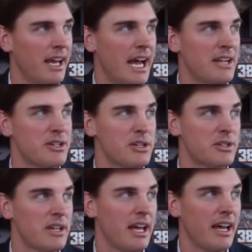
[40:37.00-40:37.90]
I
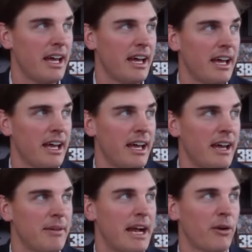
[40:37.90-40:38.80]
just
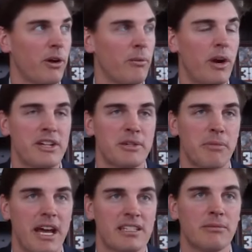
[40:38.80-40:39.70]
I mean, I grew up watching
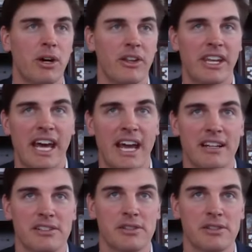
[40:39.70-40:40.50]
basketball in the '90s,